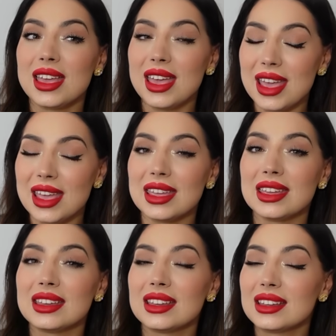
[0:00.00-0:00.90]

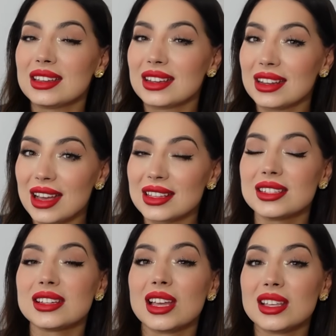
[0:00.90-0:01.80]
a
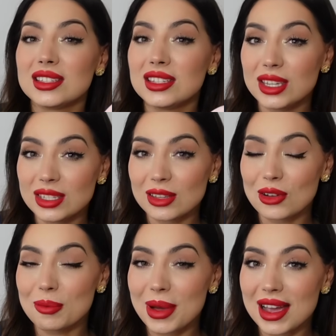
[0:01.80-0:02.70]
classic
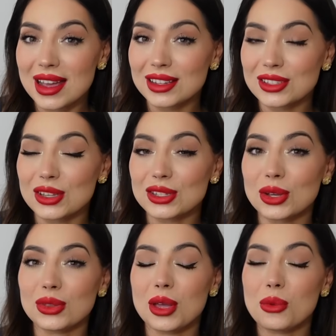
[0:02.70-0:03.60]
seasonal bags,
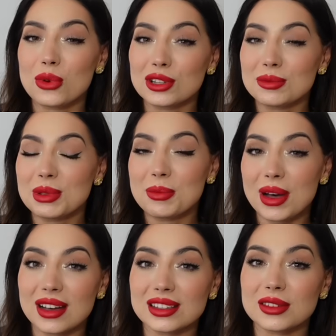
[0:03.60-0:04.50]
so they won't be
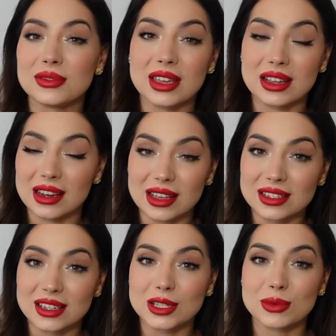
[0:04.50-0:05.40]
part of their
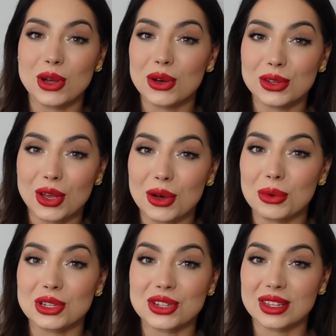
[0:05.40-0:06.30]
classics. We all know
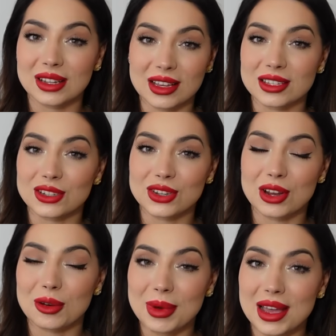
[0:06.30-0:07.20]
which are the classic
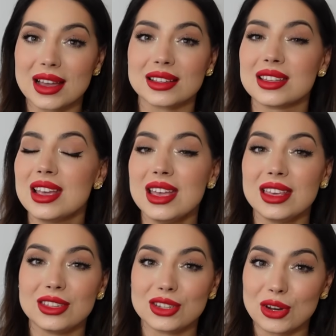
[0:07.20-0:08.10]
Chanel bags:
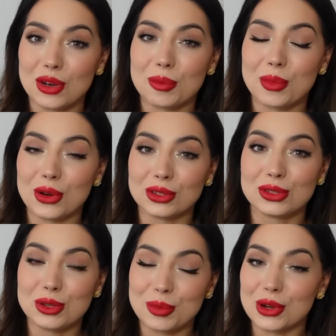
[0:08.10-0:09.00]
the Chanel
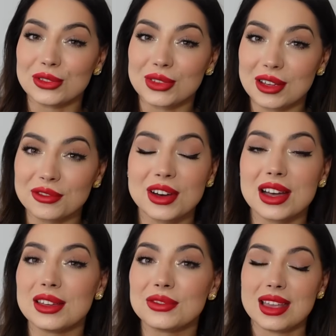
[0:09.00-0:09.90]

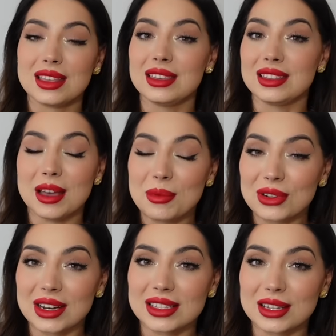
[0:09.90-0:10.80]
2.55, the double
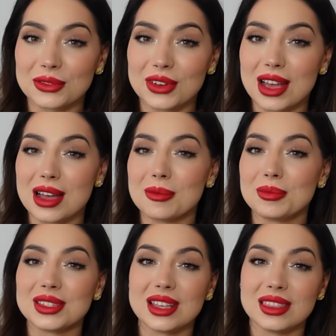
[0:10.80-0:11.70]
classic
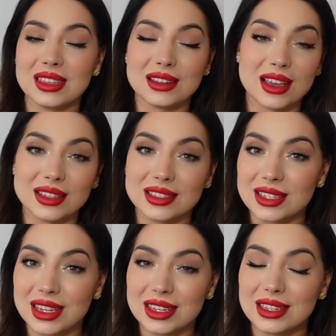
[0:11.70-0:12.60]
flaps, the
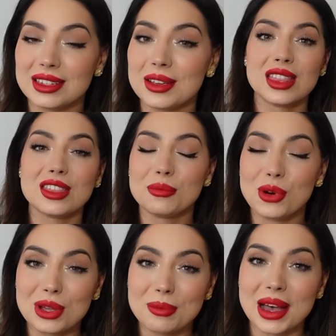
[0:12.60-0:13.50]
19, the
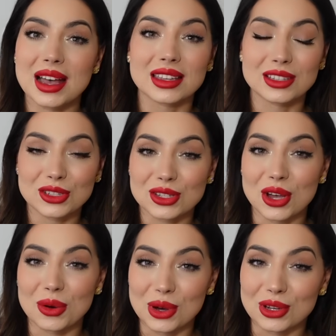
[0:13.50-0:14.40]
boy bag, and
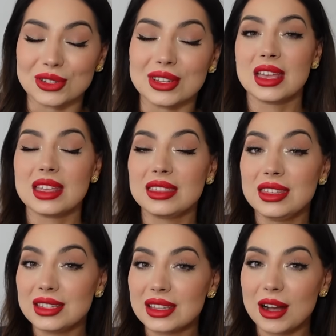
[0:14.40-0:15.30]
so on.
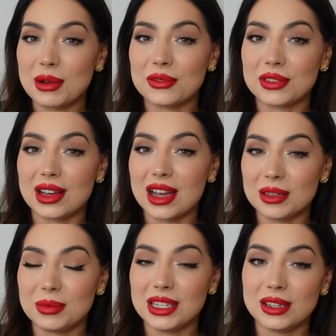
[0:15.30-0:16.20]
These, however, I
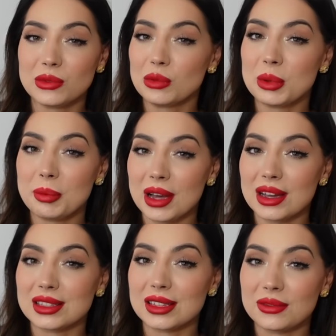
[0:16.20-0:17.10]
believe will be
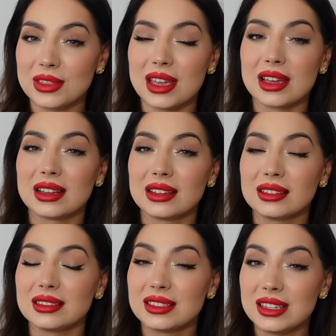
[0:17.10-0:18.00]
part of their
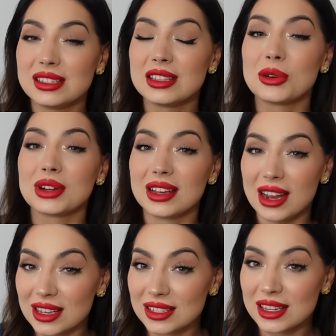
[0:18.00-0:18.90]
seasonal
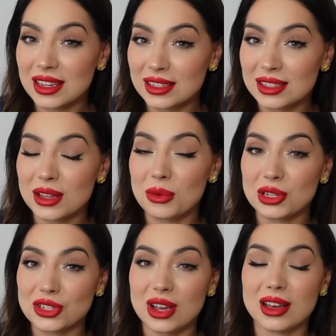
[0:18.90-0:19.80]
classics,
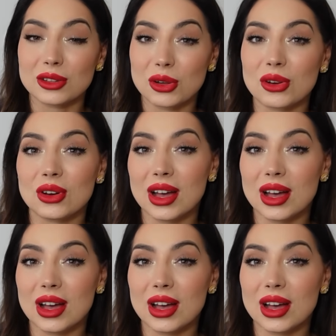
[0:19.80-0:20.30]
which are the Coco